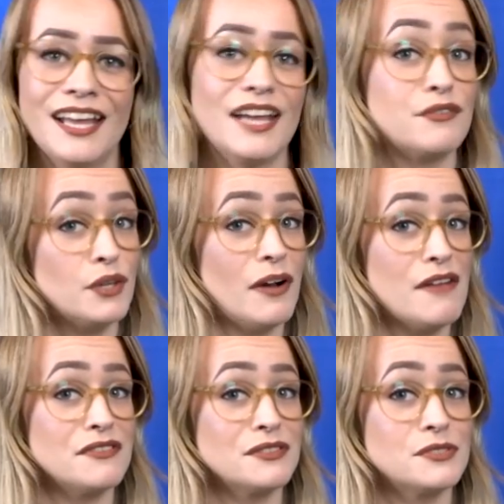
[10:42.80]
If you
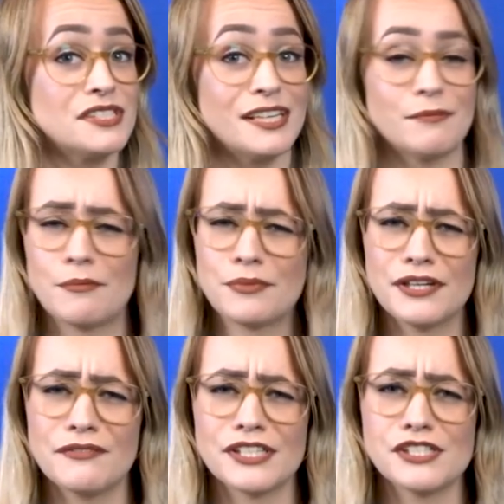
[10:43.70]
haven't seen my
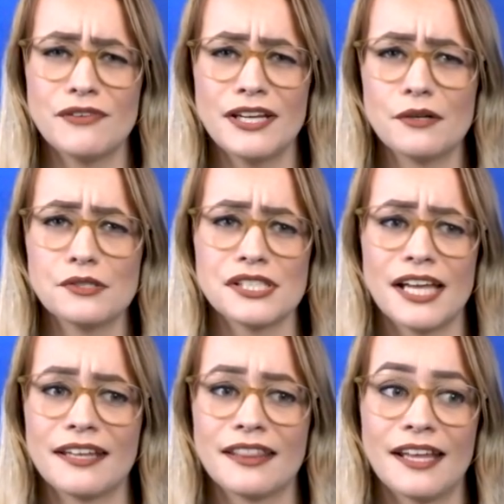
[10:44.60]
previous videos
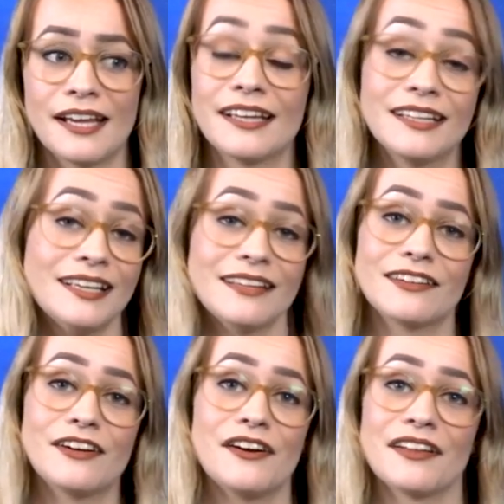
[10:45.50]
yet, then click the
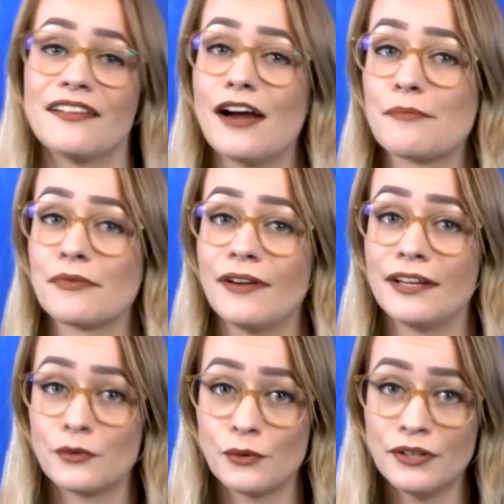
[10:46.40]
card in the upper
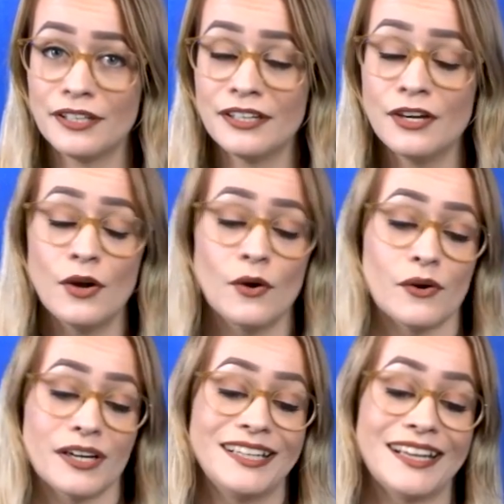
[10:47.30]
right corner
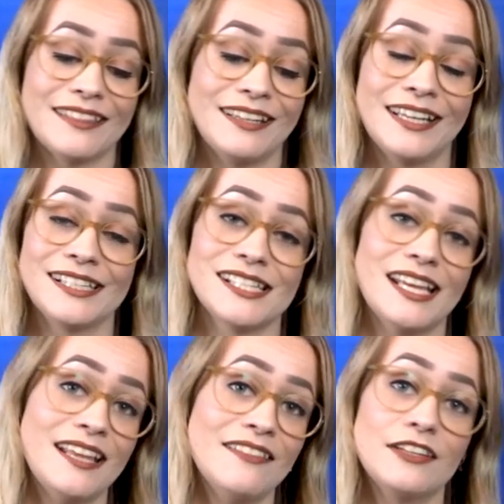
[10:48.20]
or click the links
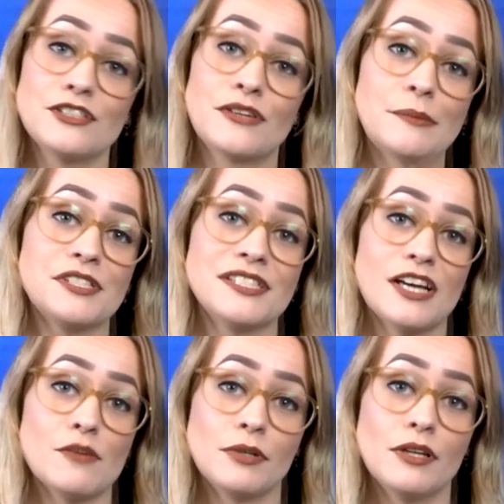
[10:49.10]
in the description
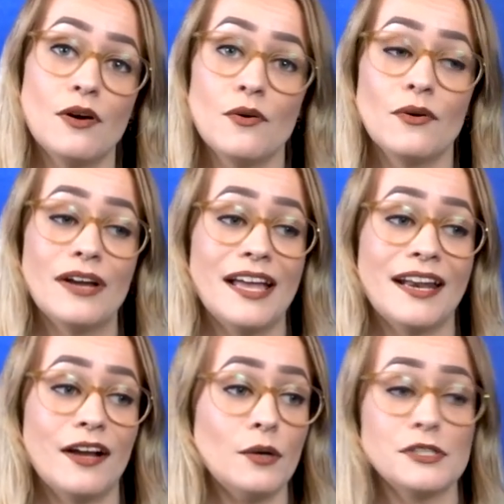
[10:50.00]
down below,
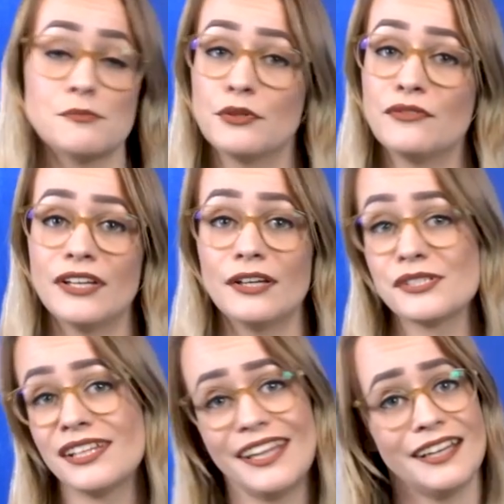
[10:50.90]
and I always put videos
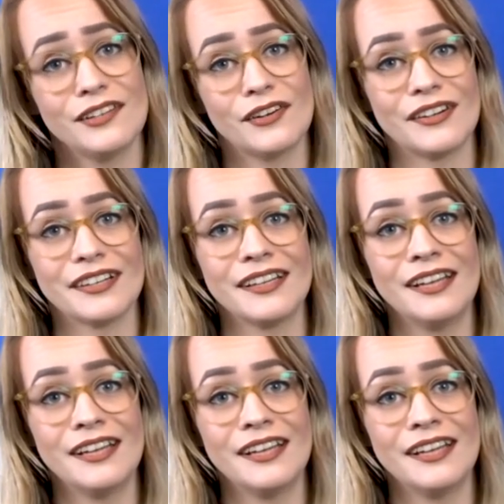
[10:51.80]
in the end card.